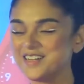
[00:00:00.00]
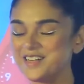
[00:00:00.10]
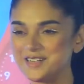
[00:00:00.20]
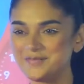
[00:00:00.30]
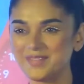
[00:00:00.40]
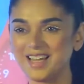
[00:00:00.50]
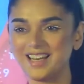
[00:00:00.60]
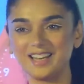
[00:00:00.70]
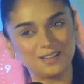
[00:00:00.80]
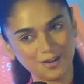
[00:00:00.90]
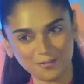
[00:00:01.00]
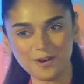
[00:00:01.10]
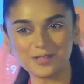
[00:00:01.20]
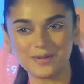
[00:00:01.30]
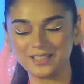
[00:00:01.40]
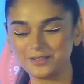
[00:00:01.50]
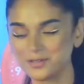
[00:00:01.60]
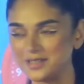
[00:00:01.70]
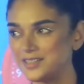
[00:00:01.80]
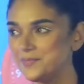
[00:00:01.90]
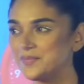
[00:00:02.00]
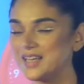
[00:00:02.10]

Um, and it, of course, went through her.